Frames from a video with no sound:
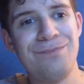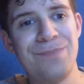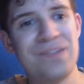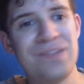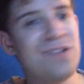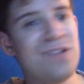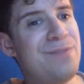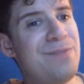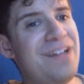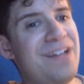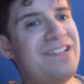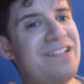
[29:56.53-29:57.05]

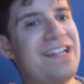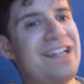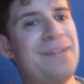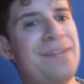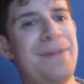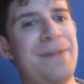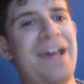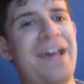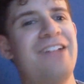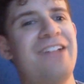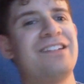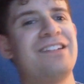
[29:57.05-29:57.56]
So the Miz end up
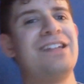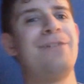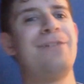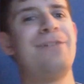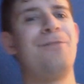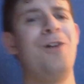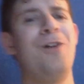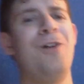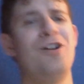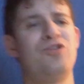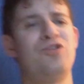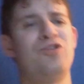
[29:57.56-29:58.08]
asking if
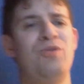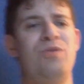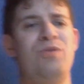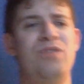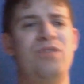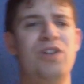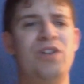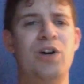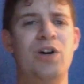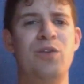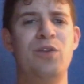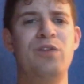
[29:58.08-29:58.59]
R Truth
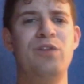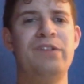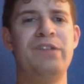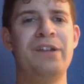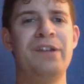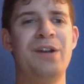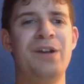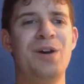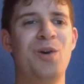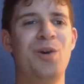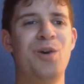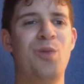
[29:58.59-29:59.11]
knows
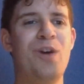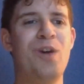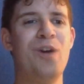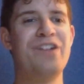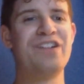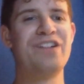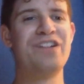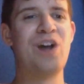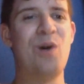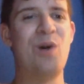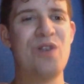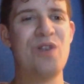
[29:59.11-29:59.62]
what
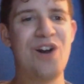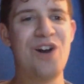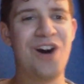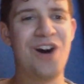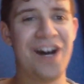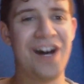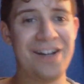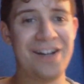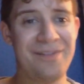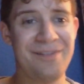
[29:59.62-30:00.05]
is going on.